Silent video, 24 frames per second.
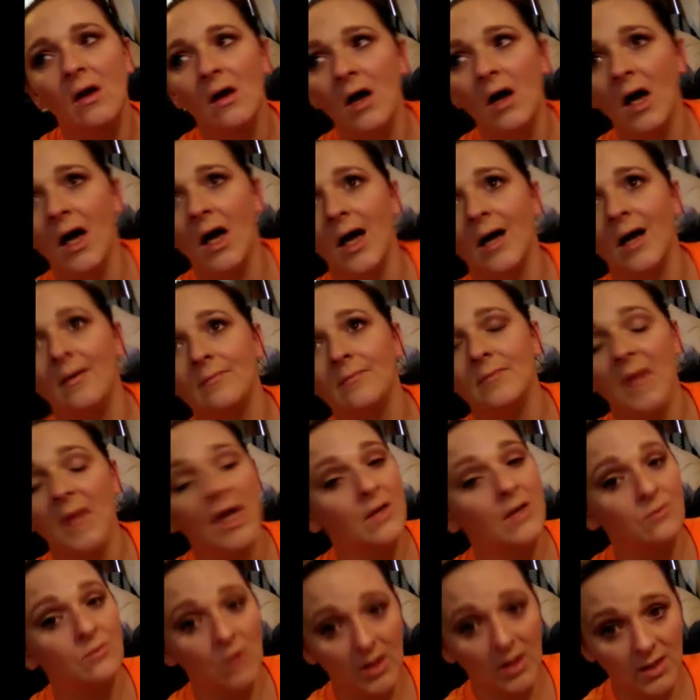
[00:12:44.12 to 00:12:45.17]
And
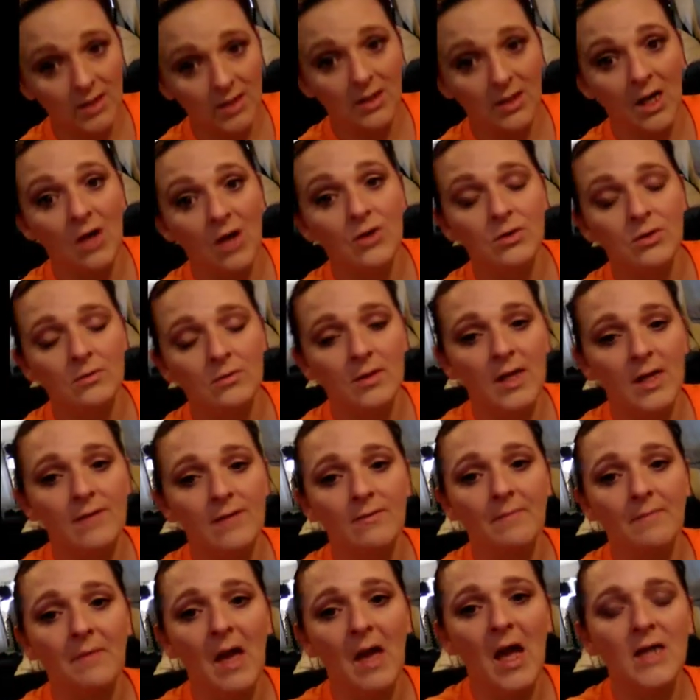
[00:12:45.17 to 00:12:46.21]
ready to go. You want to have
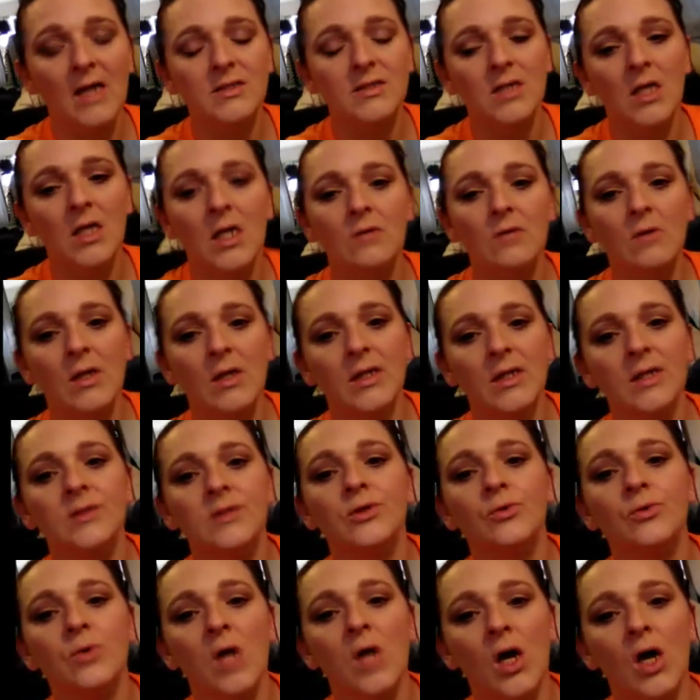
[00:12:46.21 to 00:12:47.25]
it packed and ready
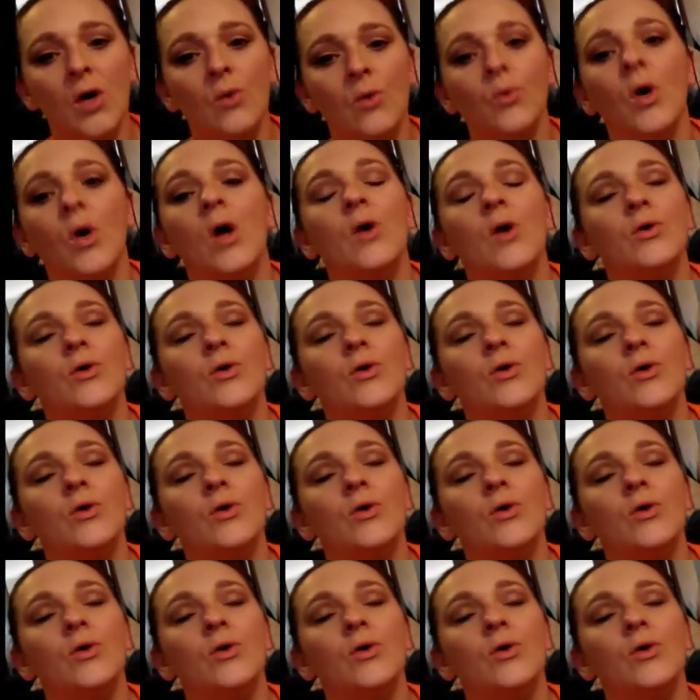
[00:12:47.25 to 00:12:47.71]
to go.